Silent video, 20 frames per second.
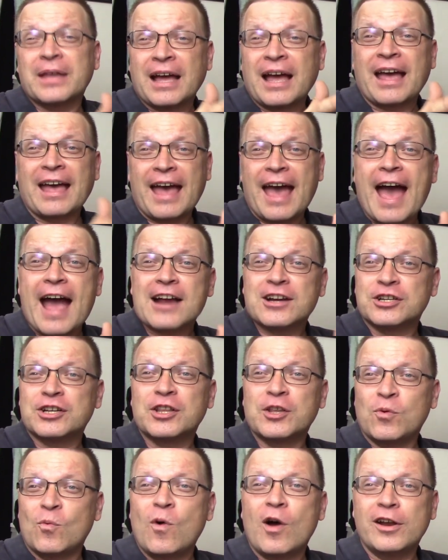I
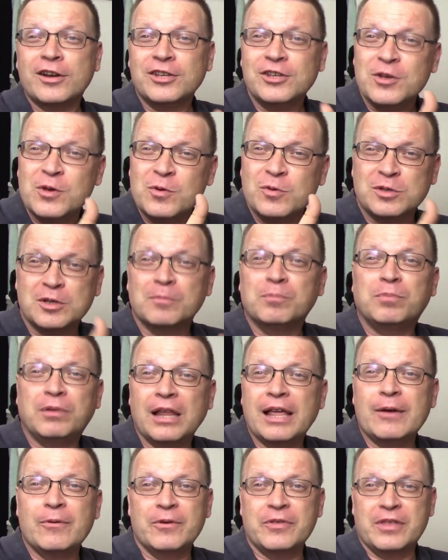actually want to use and
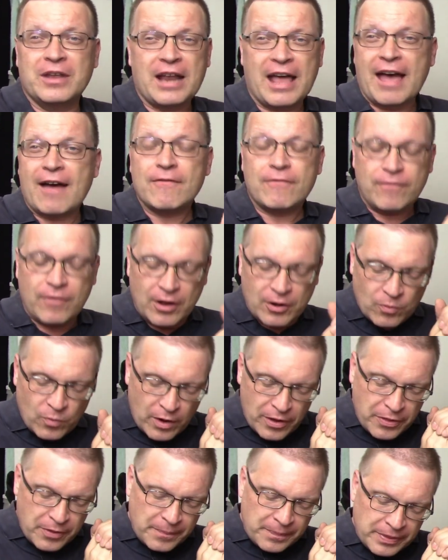play with and have fun
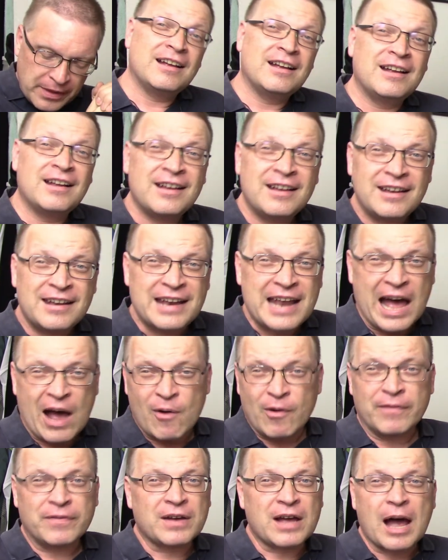with.
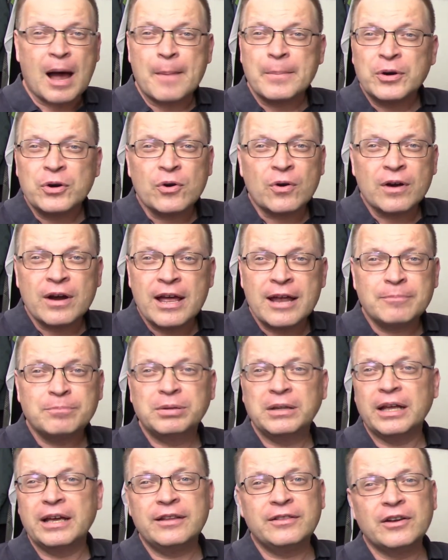Now, if Commodore had
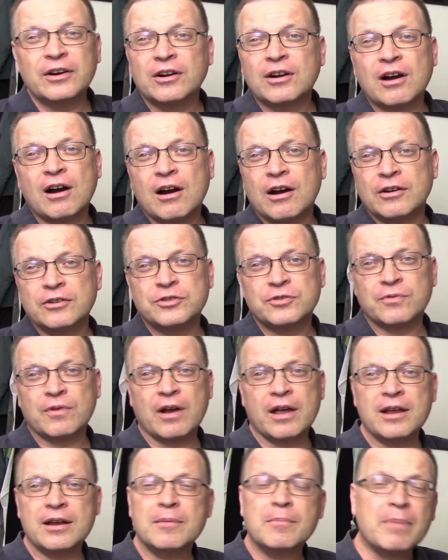played their cards
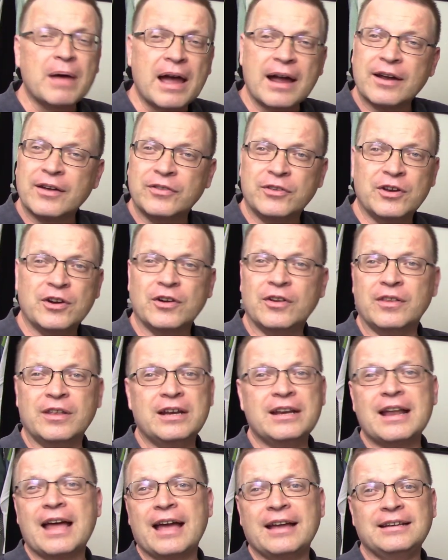right back in the early
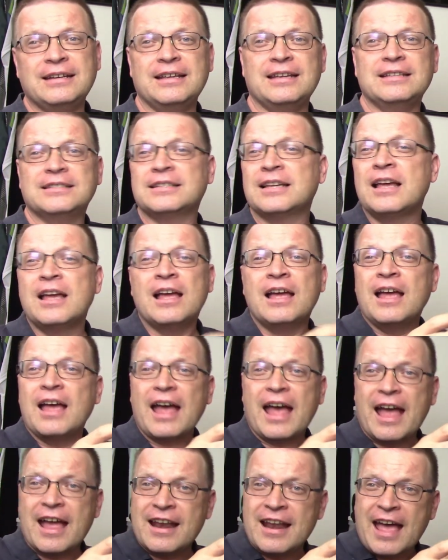90s
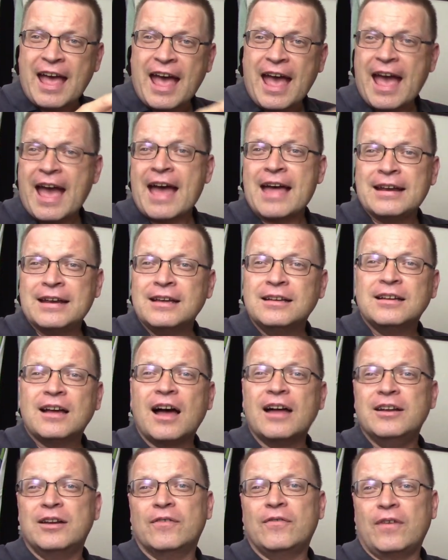and had
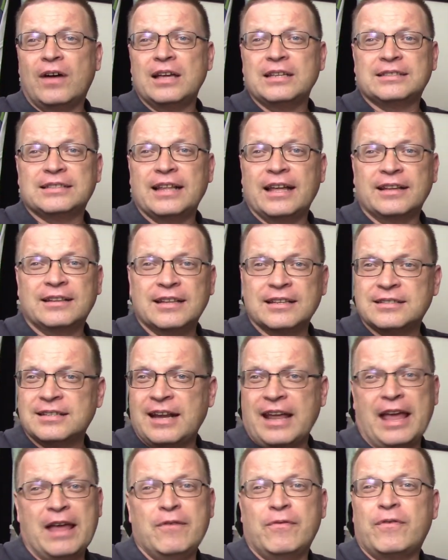a device like this, an
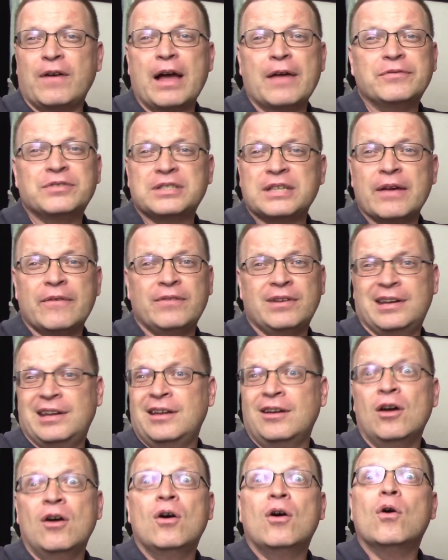
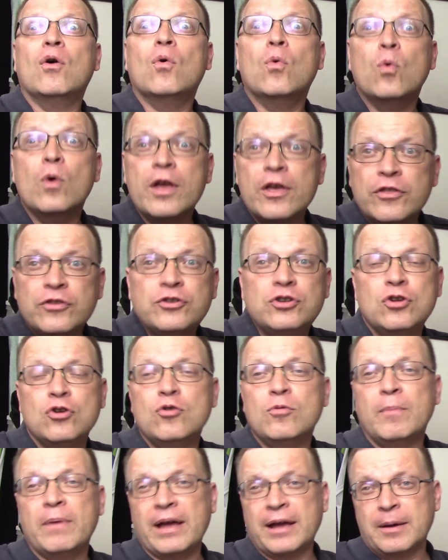A570 with 2
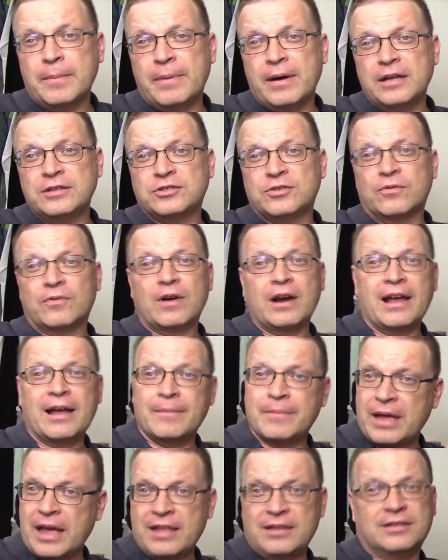megabytes of
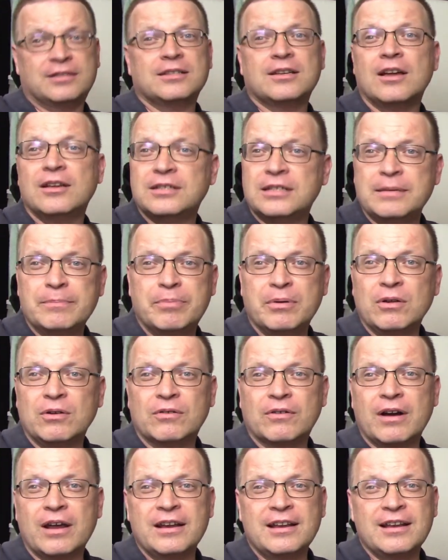RAM and SCSI built
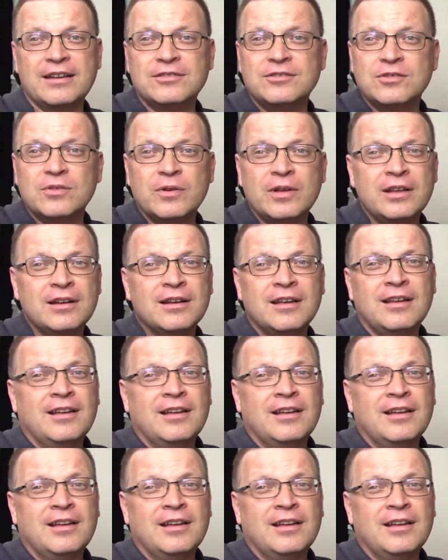right into it,